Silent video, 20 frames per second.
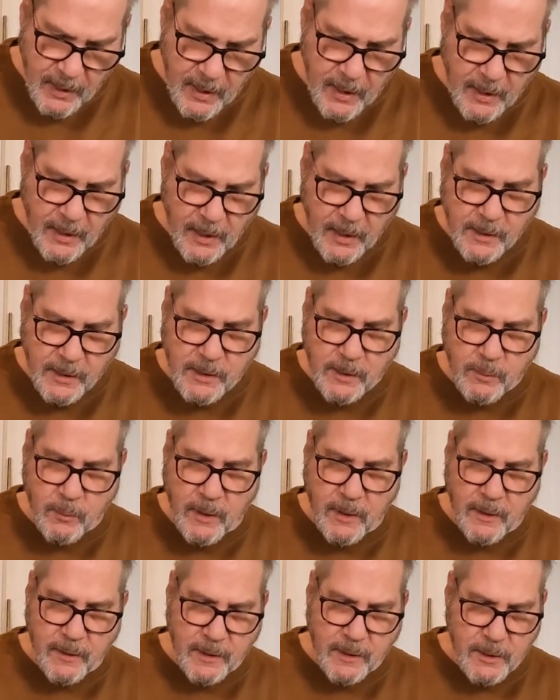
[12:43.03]
get each
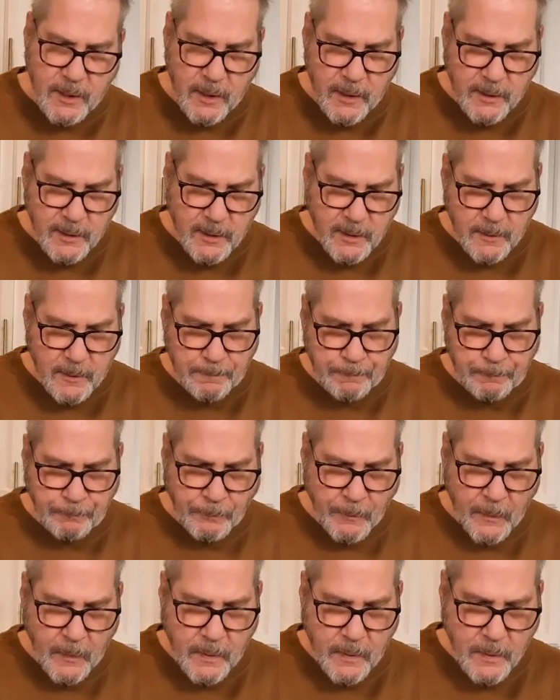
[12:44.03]
one of the chunks
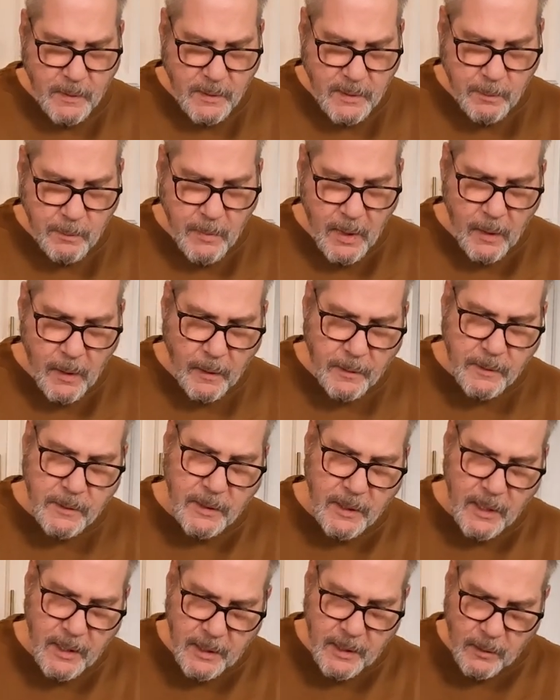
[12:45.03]
to melt
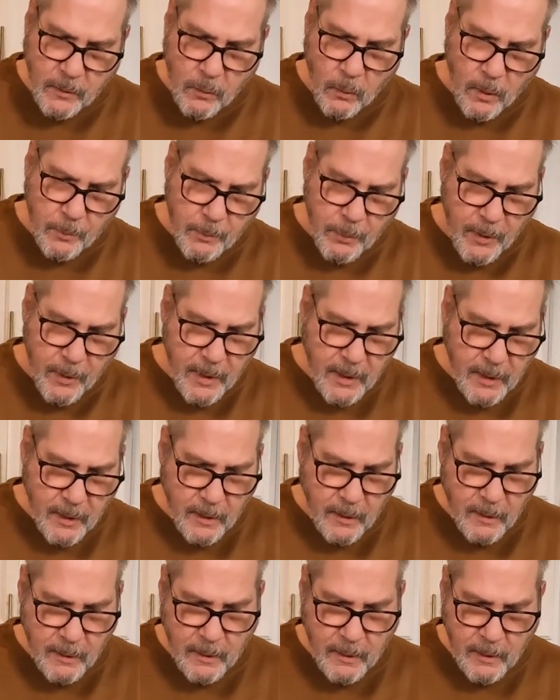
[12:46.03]
and get incorporated